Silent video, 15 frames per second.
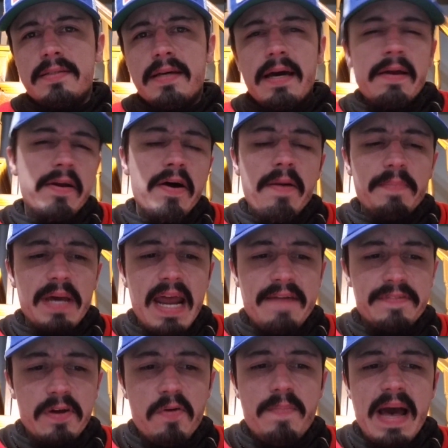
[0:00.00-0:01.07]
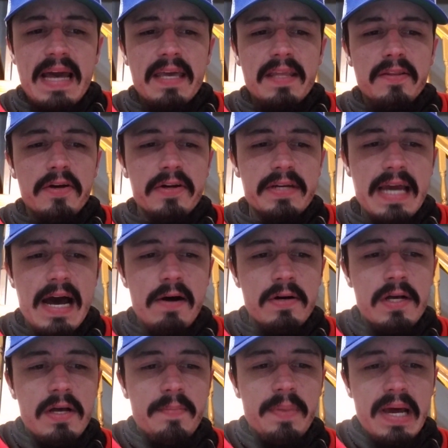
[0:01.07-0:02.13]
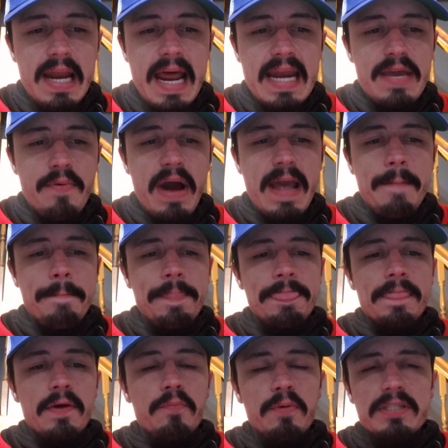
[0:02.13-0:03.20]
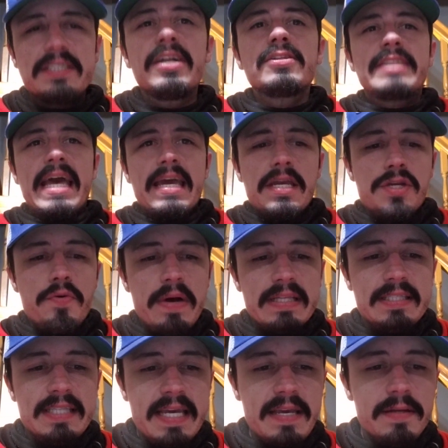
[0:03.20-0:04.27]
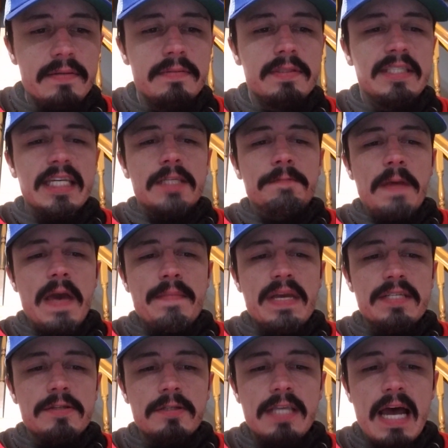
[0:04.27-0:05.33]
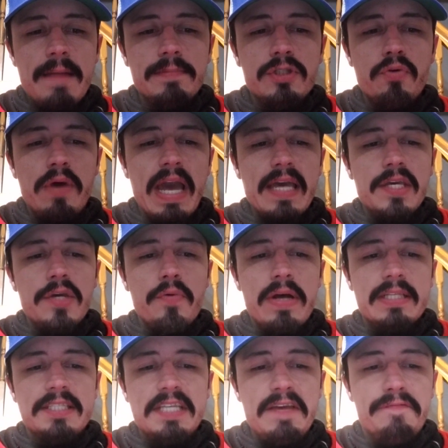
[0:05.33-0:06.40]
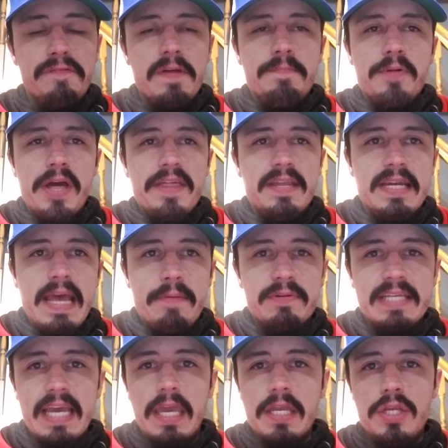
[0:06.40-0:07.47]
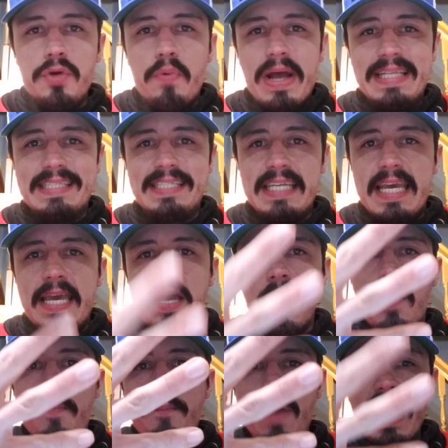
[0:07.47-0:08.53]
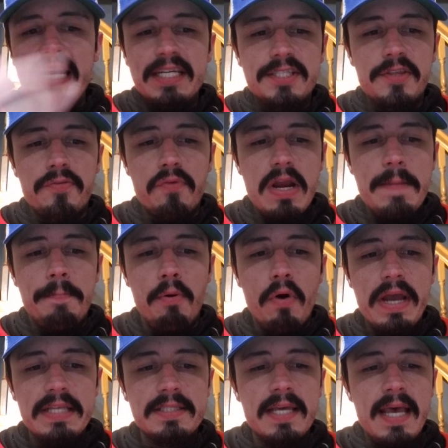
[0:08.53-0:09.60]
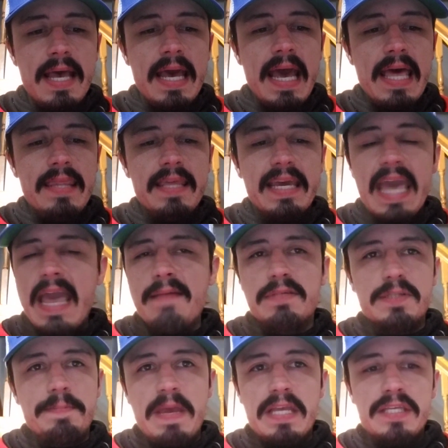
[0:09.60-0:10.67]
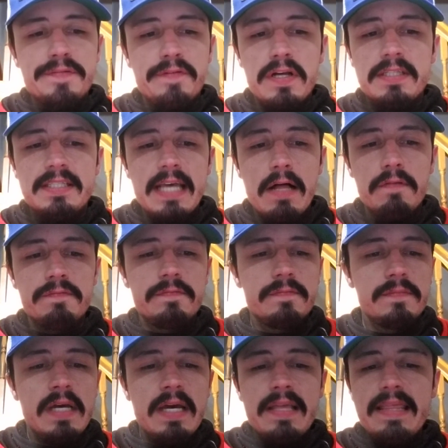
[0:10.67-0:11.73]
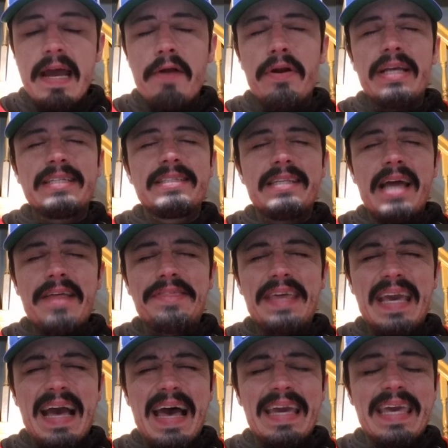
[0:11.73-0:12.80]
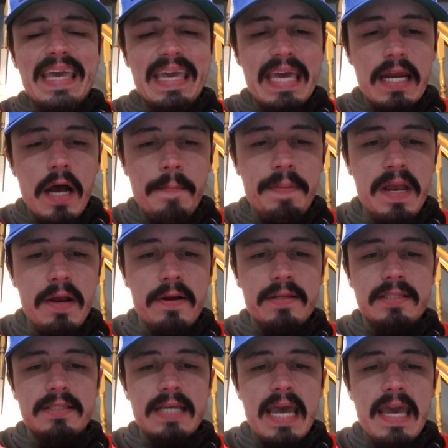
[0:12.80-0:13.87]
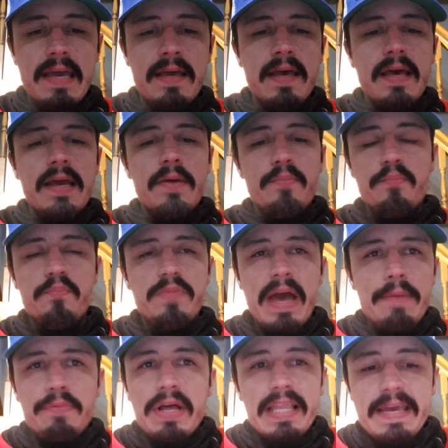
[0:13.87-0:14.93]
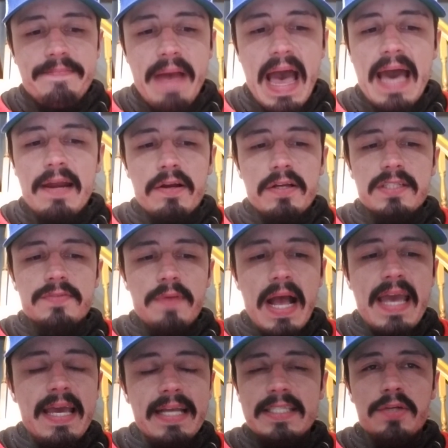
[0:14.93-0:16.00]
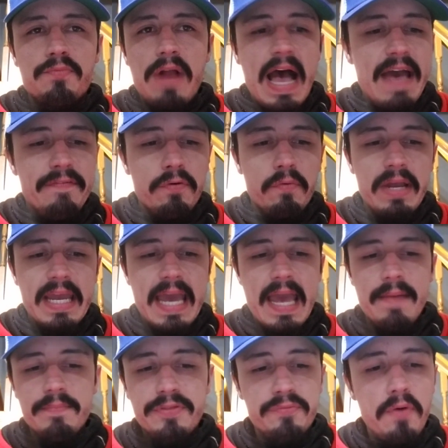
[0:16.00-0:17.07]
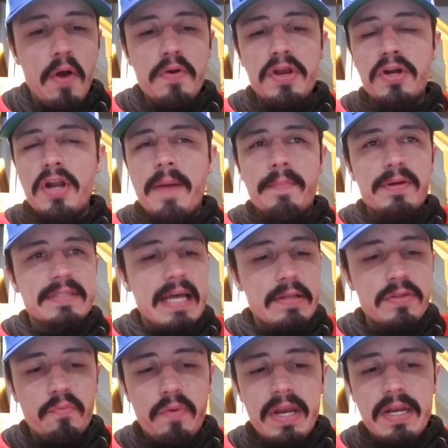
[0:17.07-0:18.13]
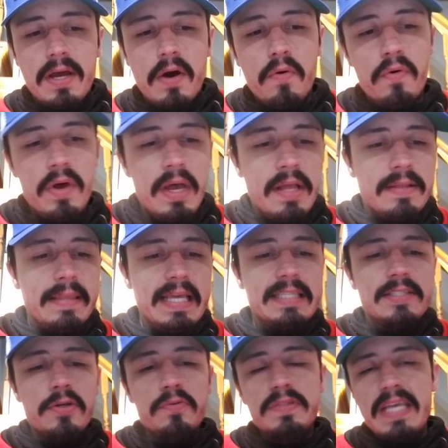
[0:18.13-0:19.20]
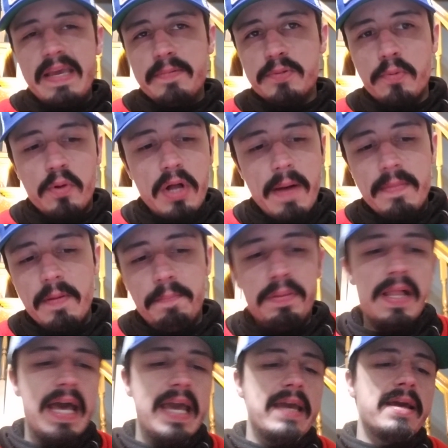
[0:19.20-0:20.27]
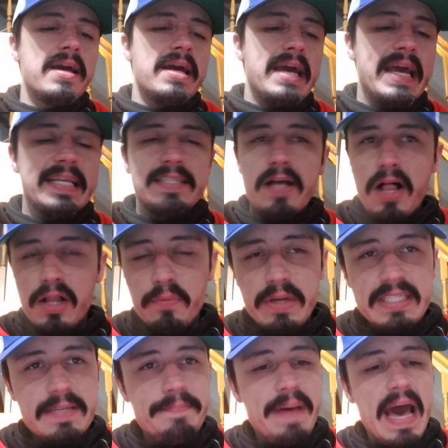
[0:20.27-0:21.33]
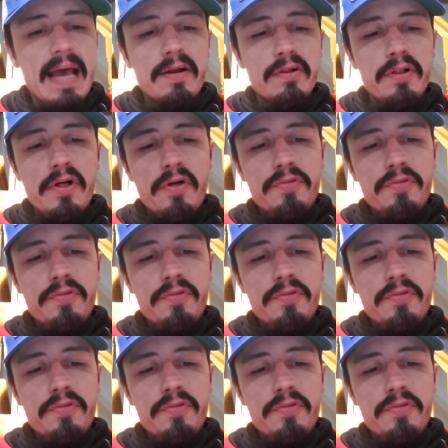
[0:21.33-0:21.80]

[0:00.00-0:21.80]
I don't know. I'm going to have to go back and look now. But anyway, we're still taking UNC. 6 p.m. Eastern time, Duke at UNC, free play of the day. We're taking UNC minus 3 points, and the game speaks for itself. There is nothing I can get up here and say that really matters, right? It's a rivalry game. Throw your numbers out the window. These two teams will come to play. It's always a battle.